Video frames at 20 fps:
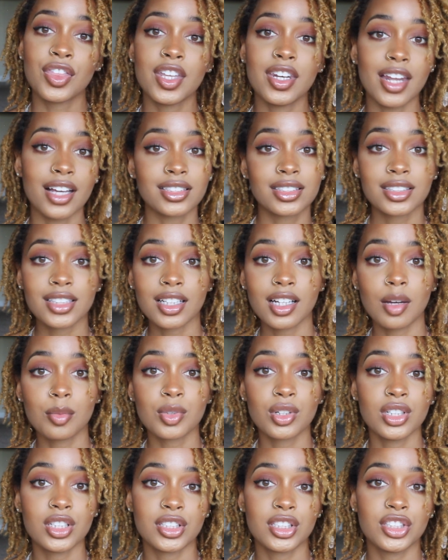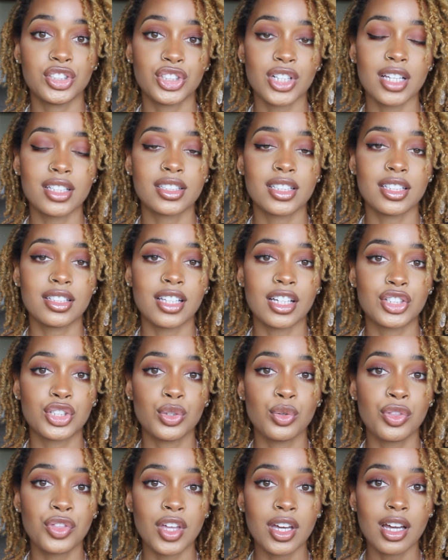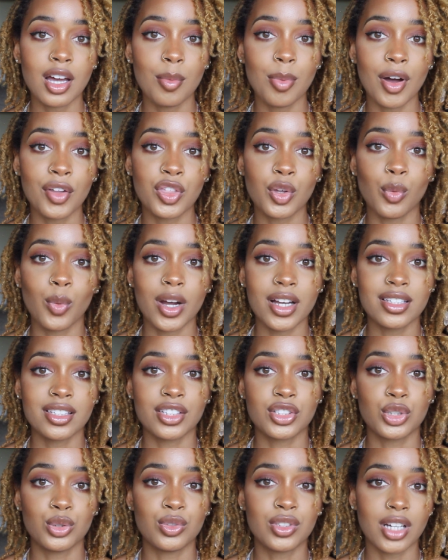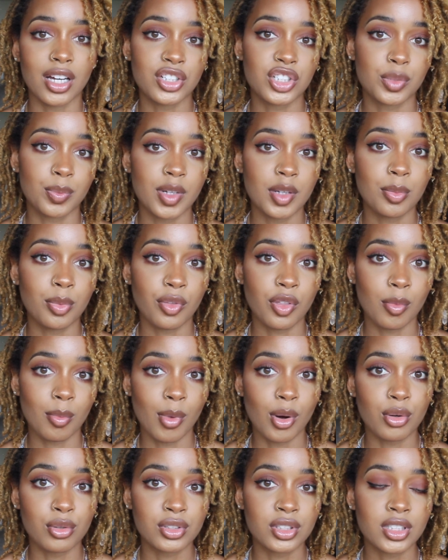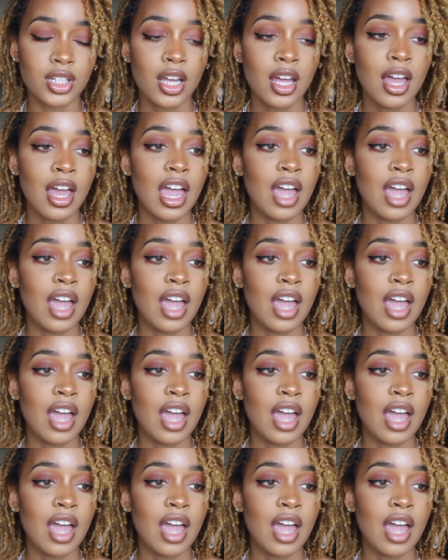The next thing I'm going to suggest is that you think about the ways that you touch people the most.